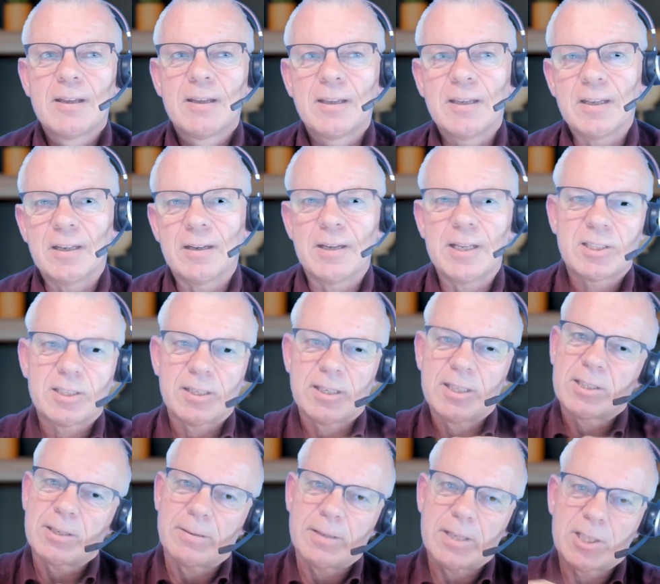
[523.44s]

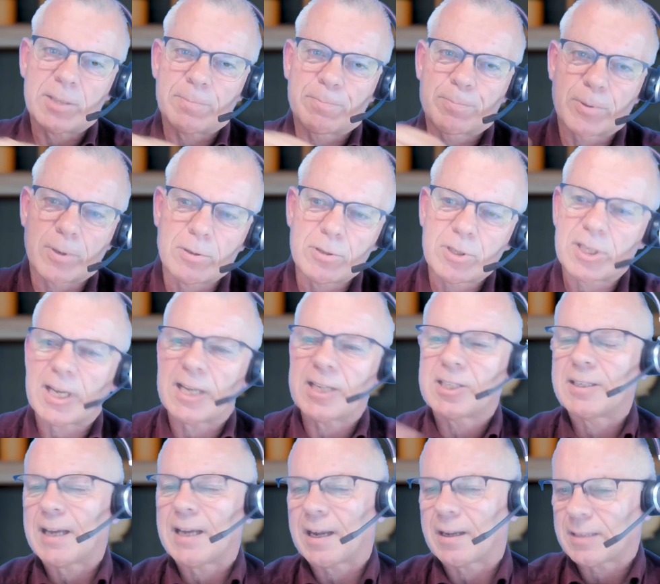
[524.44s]
it's a process
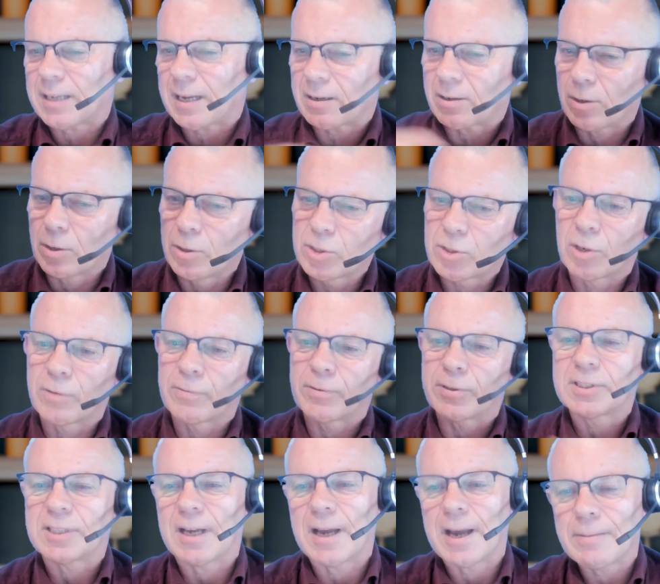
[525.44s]
that goes over
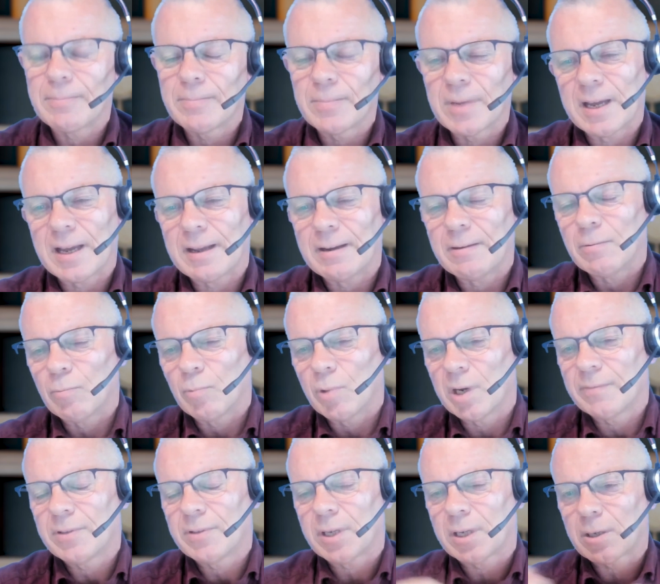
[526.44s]
time. And one
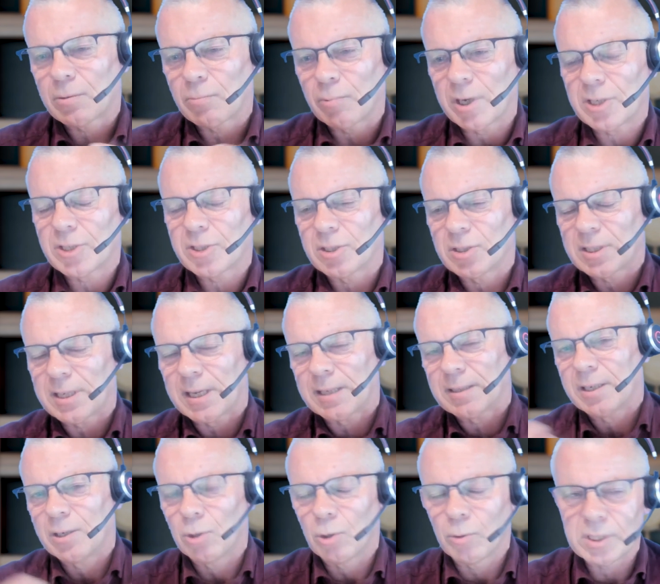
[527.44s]
of the questions that
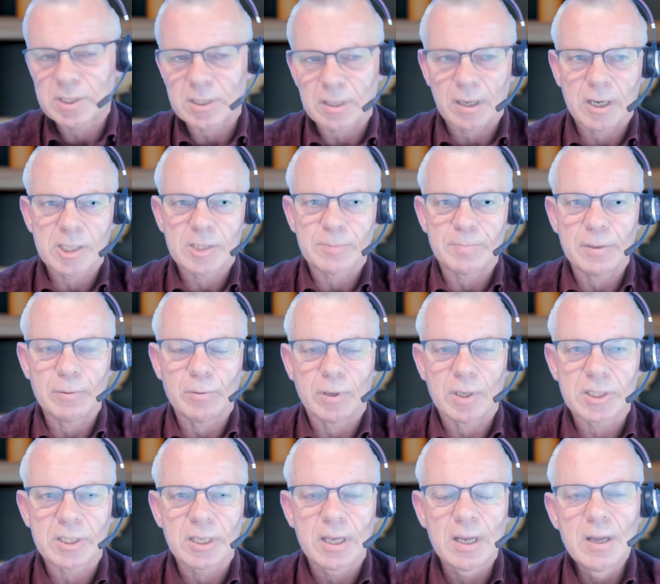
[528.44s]
they always asked me
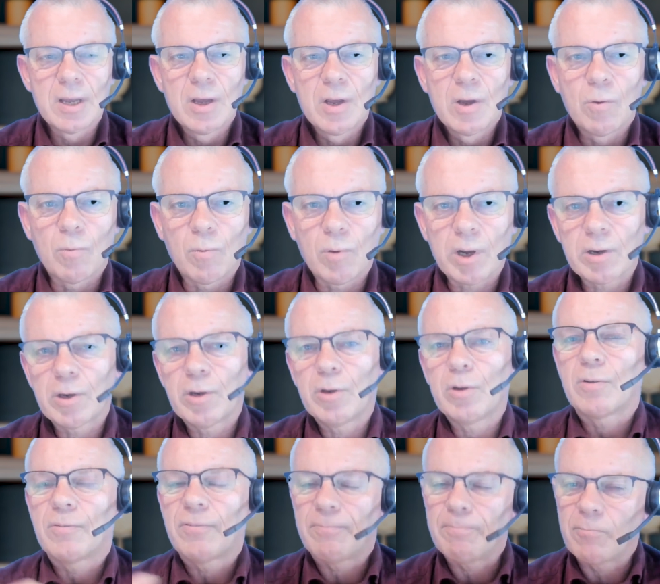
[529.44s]
was, what are
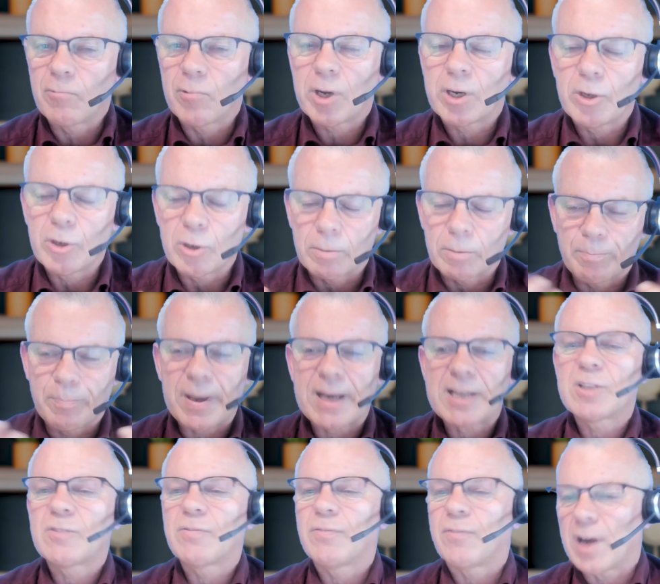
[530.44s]
your
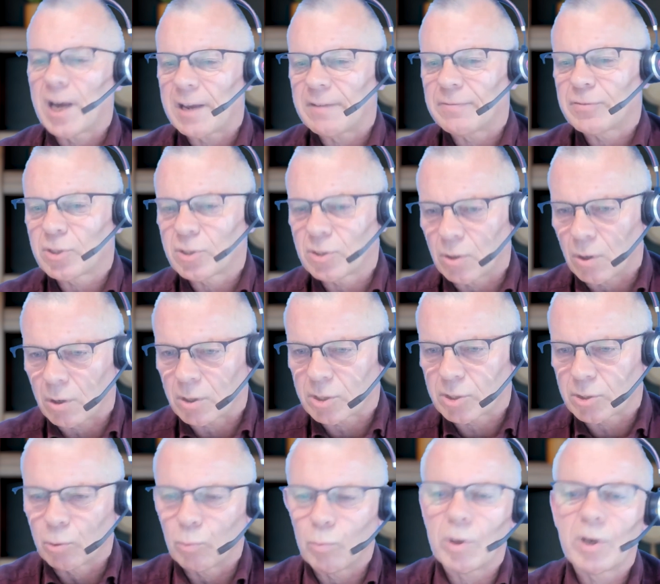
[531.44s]
best 5
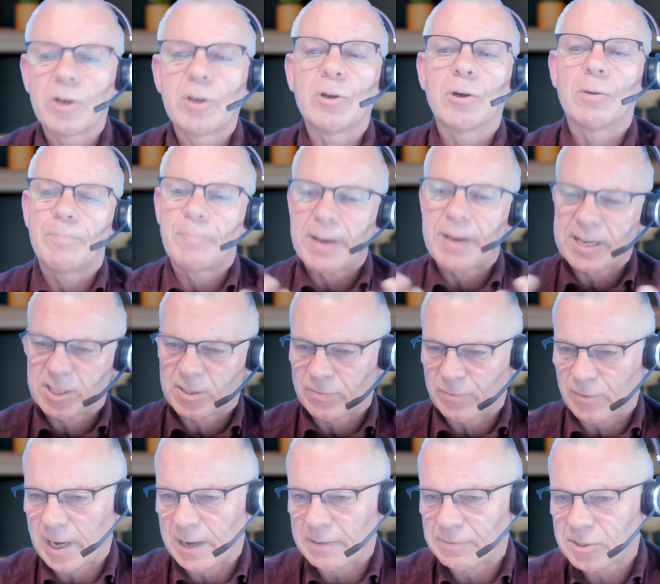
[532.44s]
stocks, or what are your best
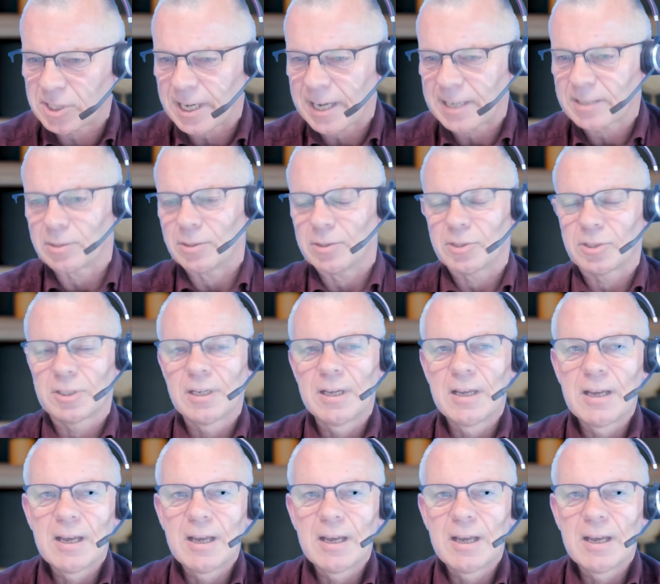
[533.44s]
5 sectors?